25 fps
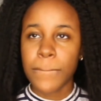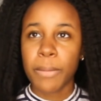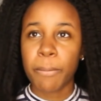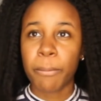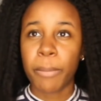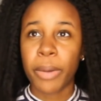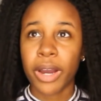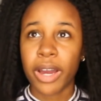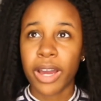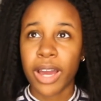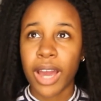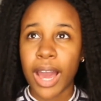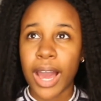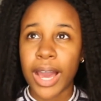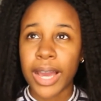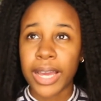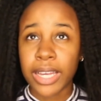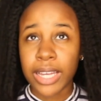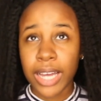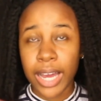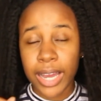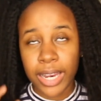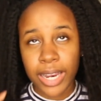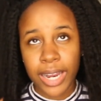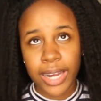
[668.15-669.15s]
But
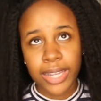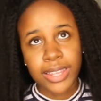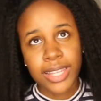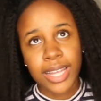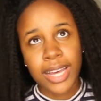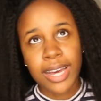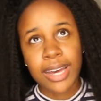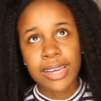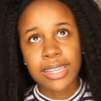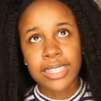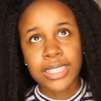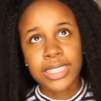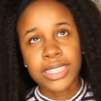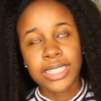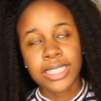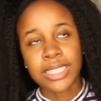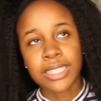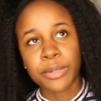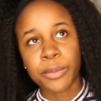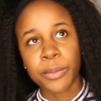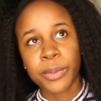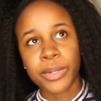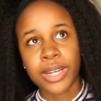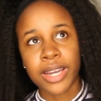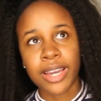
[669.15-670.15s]
I got that
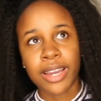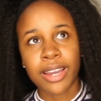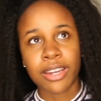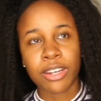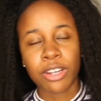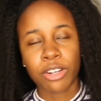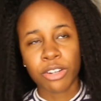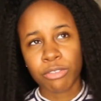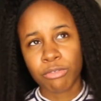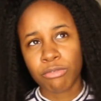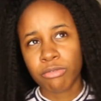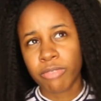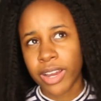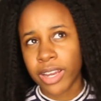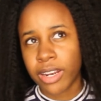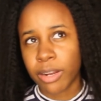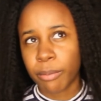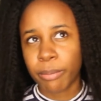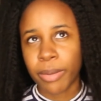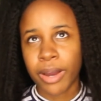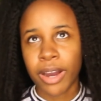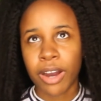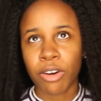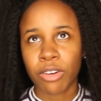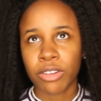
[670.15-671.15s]
idea when I had read
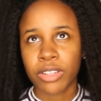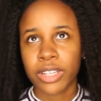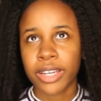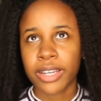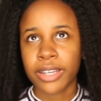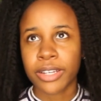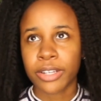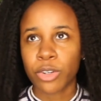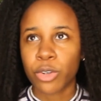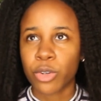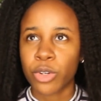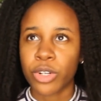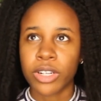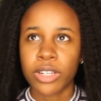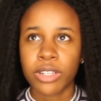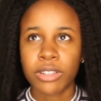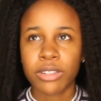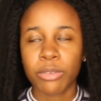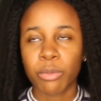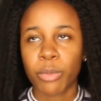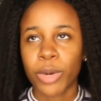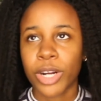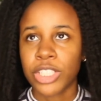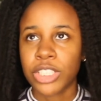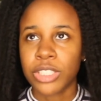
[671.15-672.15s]
about like or
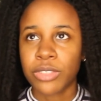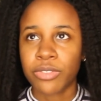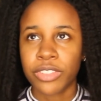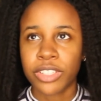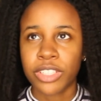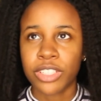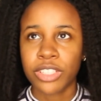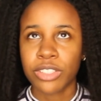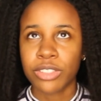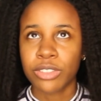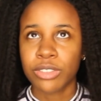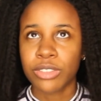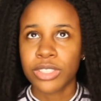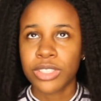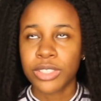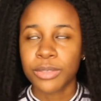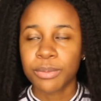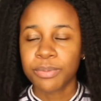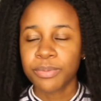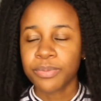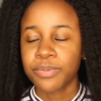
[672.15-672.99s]
watched videos